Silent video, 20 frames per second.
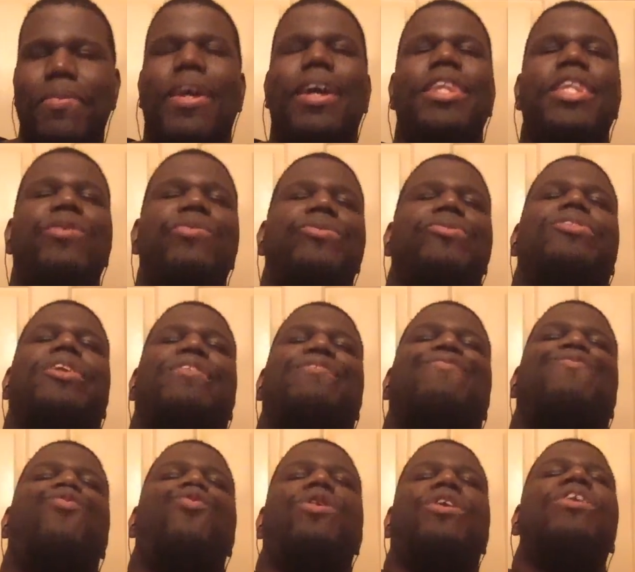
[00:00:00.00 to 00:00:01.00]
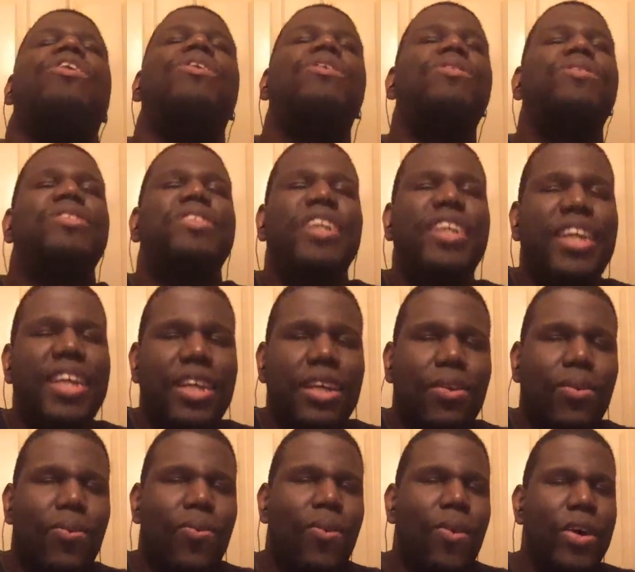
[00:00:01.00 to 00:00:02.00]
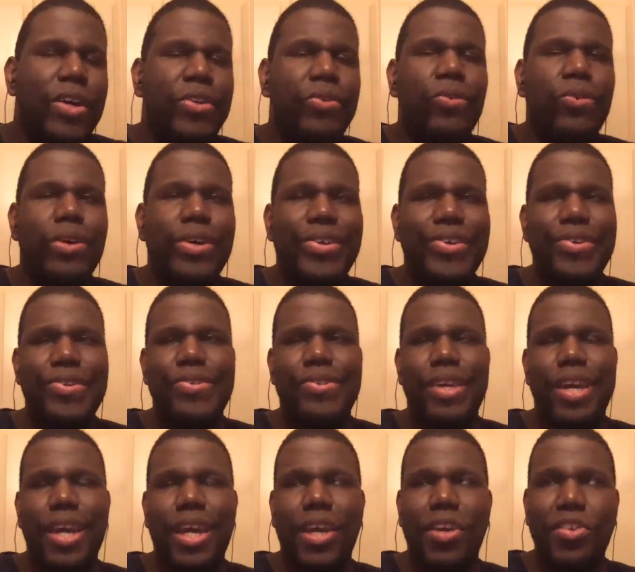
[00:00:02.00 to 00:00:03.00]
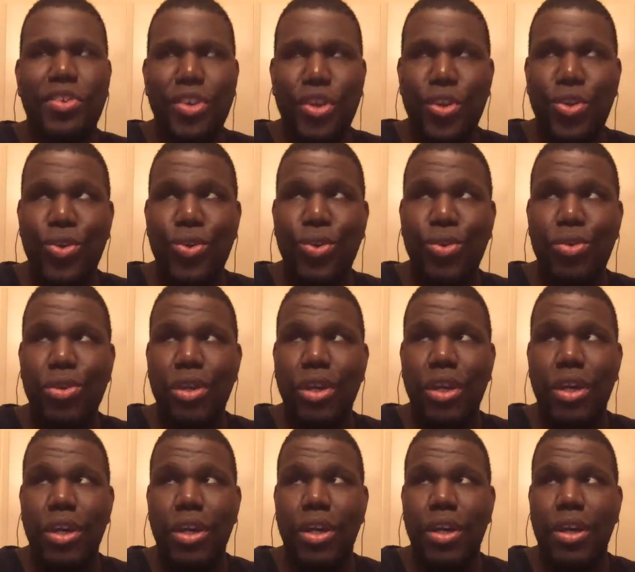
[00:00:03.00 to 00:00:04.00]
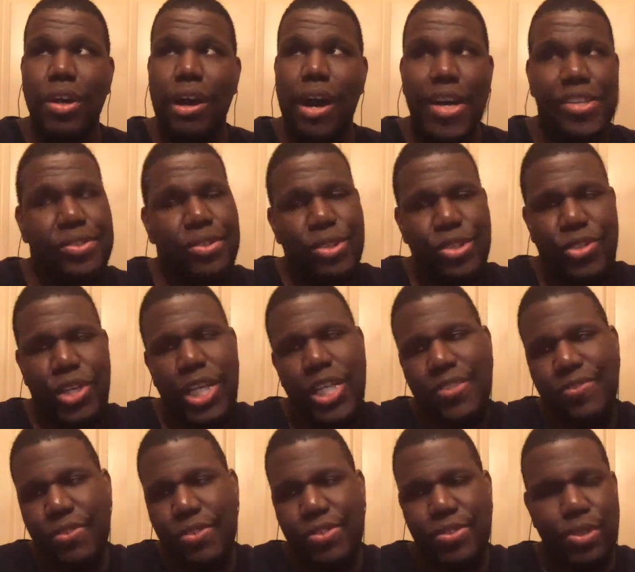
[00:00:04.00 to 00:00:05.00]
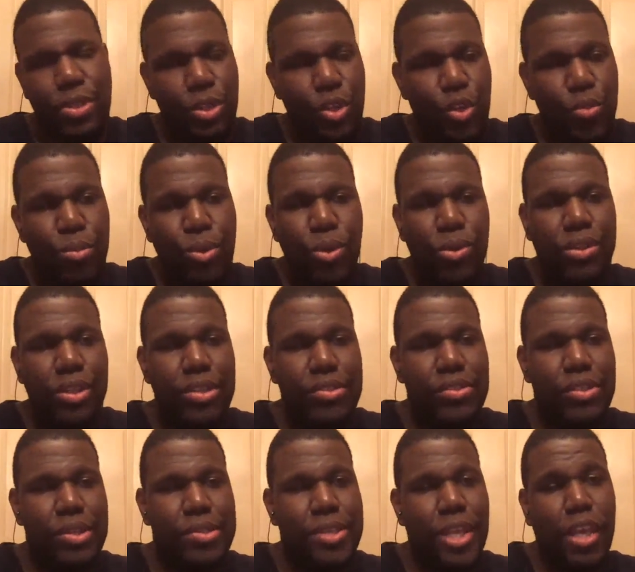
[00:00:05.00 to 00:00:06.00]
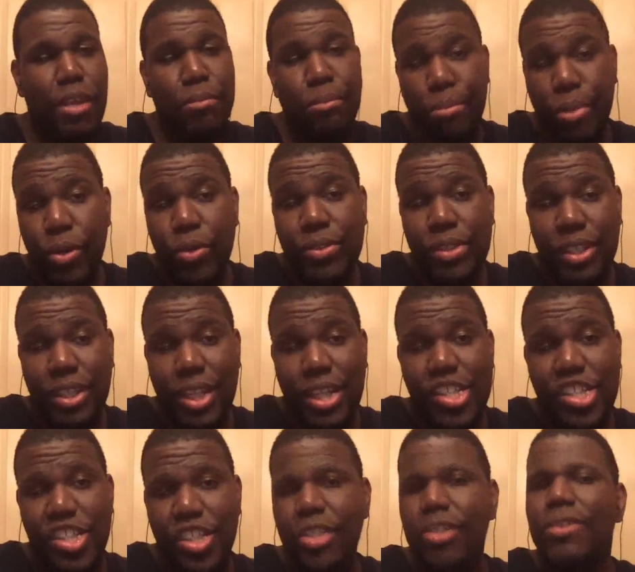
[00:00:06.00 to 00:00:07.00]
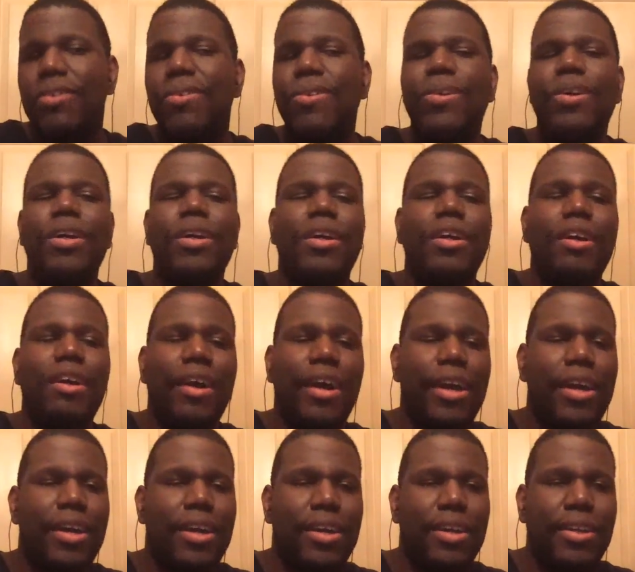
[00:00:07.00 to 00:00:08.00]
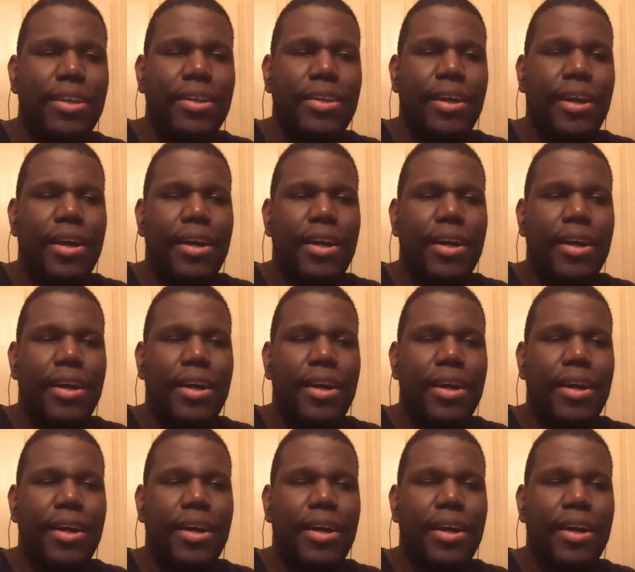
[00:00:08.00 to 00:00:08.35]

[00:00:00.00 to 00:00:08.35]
And there was like four girls in it. One was a new high school transfer student who moved into the same building as you, and